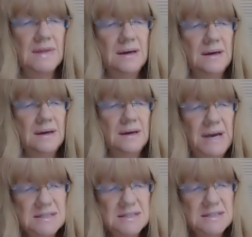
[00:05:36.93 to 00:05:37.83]
Pana's
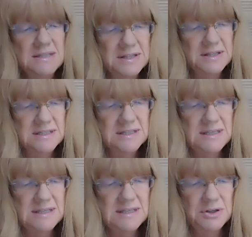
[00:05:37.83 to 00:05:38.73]
mother sits
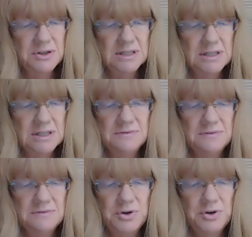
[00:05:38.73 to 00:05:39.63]
down on the kitchen
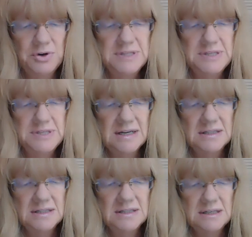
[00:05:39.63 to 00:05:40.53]
floor beside her
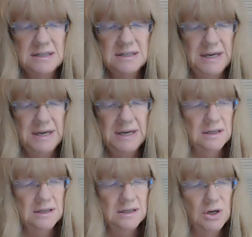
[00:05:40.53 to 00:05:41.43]
dear Pana,
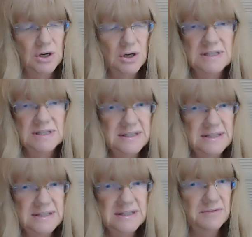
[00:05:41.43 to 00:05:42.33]
who is
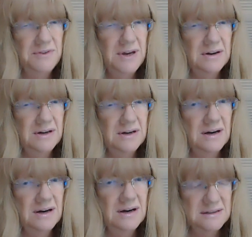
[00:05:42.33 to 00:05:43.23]
listening very
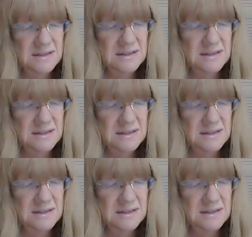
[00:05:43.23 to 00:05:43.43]
hard.